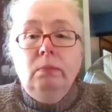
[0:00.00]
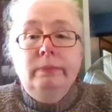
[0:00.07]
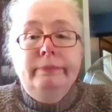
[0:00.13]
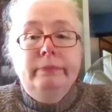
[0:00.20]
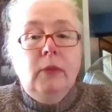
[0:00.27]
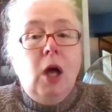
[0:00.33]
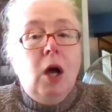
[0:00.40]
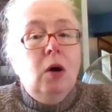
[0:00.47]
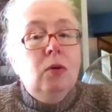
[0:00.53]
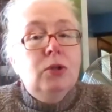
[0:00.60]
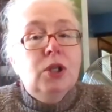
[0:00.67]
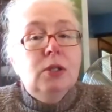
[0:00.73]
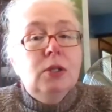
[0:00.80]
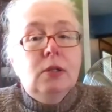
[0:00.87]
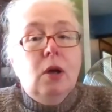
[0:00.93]
No,
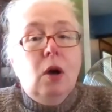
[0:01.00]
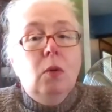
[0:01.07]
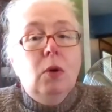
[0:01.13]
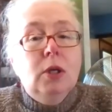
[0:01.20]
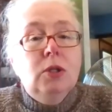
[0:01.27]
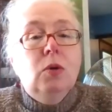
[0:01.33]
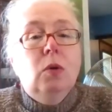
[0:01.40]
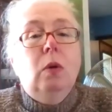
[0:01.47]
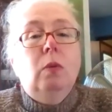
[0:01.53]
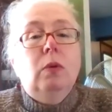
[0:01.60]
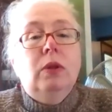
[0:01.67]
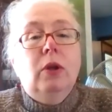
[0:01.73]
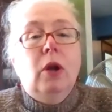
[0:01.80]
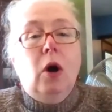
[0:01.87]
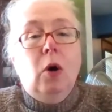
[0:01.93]
just go into it
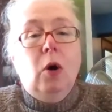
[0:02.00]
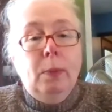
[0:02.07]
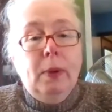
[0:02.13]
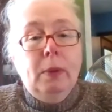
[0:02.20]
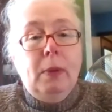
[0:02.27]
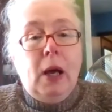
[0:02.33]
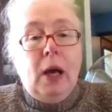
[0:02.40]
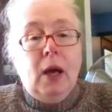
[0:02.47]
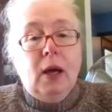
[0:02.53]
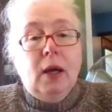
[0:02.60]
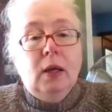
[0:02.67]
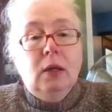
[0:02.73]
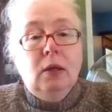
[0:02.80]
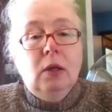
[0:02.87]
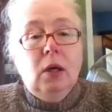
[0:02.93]
with an open
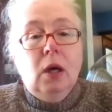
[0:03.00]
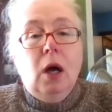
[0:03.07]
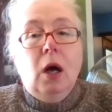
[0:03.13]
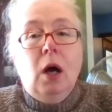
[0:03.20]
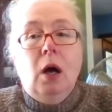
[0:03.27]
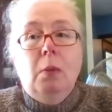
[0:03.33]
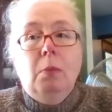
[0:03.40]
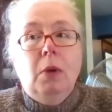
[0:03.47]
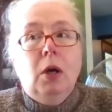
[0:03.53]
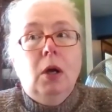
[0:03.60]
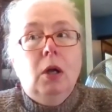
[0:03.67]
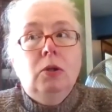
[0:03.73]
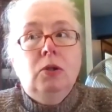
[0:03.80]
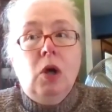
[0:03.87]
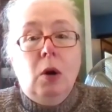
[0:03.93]
mind.
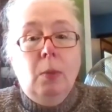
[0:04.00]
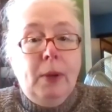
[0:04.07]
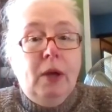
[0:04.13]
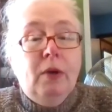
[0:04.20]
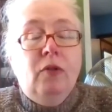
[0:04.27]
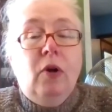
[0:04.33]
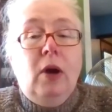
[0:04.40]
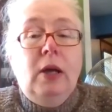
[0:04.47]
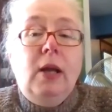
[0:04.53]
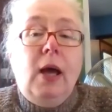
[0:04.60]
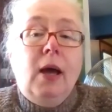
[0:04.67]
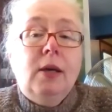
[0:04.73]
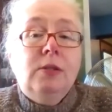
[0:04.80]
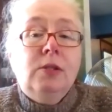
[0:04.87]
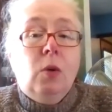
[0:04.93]
Don't be afraid to
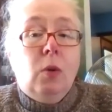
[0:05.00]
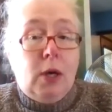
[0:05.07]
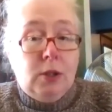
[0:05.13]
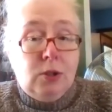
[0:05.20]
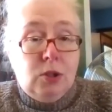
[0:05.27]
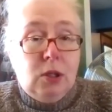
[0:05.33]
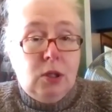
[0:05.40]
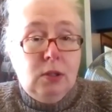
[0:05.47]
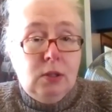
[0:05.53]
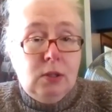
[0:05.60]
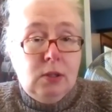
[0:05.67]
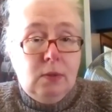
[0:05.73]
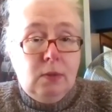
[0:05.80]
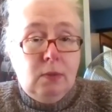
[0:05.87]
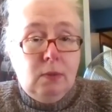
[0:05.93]
ask
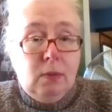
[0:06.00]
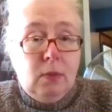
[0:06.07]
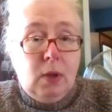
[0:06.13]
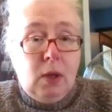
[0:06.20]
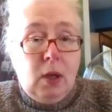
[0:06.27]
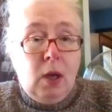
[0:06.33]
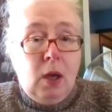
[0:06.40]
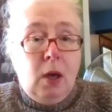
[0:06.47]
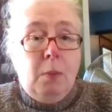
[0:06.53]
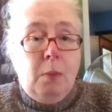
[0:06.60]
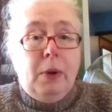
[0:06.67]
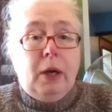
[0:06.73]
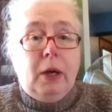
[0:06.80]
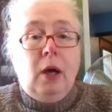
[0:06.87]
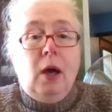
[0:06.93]
questions,
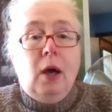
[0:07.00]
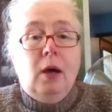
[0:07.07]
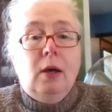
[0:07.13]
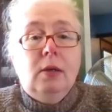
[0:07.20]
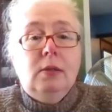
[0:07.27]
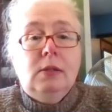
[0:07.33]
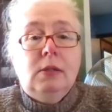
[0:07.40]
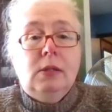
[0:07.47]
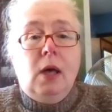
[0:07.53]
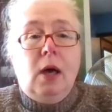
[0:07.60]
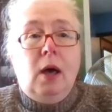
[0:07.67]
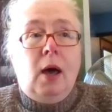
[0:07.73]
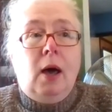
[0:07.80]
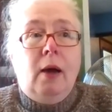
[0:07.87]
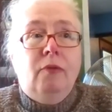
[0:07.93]
because
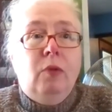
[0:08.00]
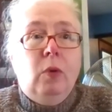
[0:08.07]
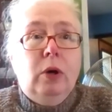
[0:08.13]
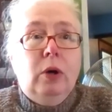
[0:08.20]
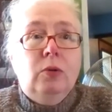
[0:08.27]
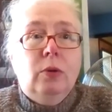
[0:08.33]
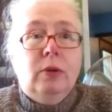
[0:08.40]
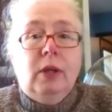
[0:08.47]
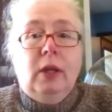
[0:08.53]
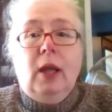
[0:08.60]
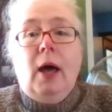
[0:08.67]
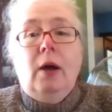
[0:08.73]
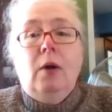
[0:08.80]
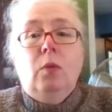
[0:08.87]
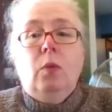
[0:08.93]
I've worked with a
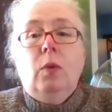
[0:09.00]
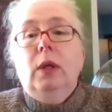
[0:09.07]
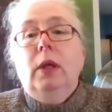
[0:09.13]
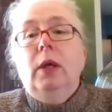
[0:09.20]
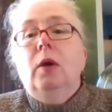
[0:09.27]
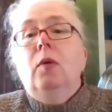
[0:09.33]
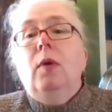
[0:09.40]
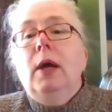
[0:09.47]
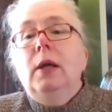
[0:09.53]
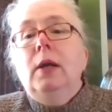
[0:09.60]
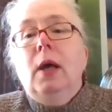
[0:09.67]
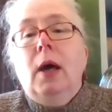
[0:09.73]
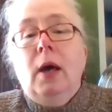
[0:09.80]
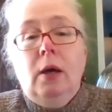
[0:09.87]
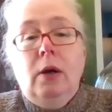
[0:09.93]
lot of really great
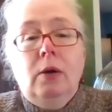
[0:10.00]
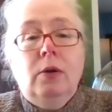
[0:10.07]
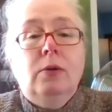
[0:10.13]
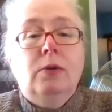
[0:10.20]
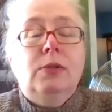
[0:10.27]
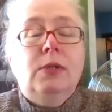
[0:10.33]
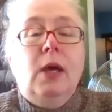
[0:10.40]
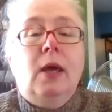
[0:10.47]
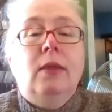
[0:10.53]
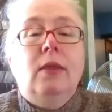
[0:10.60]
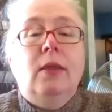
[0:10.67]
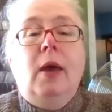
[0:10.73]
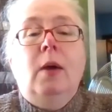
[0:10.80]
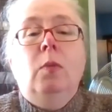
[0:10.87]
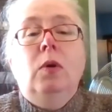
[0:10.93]
editors and
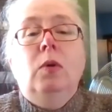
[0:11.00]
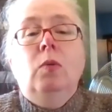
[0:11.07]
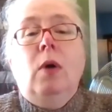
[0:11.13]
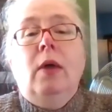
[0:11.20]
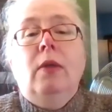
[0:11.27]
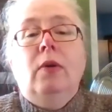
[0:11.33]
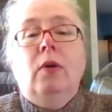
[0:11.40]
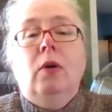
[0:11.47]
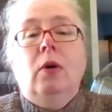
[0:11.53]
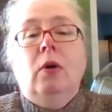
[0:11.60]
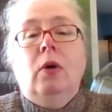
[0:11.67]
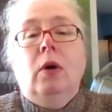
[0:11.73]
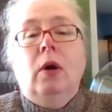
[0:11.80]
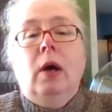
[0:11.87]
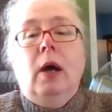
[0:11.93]
they would
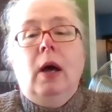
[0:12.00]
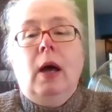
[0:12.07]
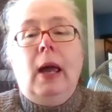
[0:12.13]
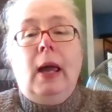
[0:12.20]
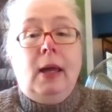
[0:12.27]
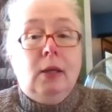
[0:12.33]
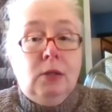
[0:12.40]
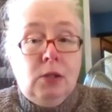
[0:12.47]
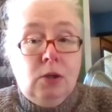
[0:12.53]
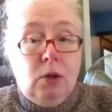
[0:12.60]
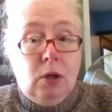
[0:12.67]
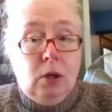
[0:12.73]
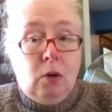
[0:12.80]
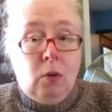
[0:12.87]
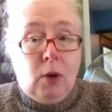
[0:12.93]
rather answer
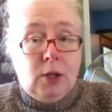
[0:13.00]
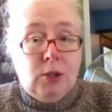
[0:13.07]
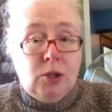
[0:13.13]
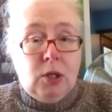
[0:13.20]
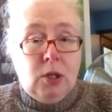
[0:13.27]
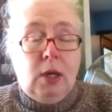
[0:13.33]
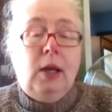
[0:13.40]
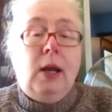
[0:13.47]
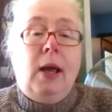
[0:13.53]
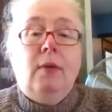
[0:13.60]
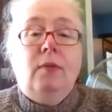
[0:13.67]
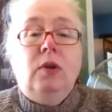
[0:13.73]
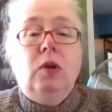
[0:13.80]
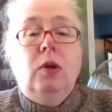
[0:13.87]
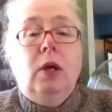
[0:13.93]
your question and
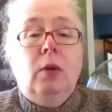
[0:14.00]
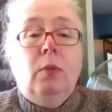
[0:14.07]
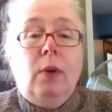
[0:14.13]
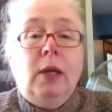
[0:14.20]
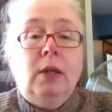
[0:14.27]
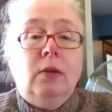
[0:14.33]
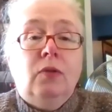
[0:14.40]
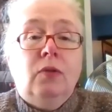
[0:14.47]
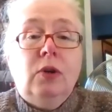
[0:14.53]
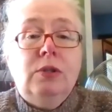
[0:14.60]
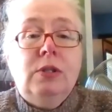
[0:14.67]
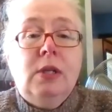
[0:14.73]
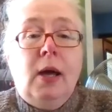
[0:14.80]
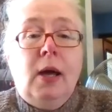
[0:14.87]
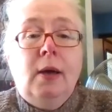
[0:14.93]
have you get it right the
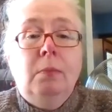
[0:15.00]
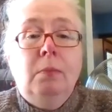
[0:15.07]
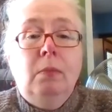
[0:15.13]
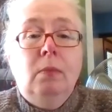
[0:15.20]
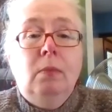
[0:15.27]
first time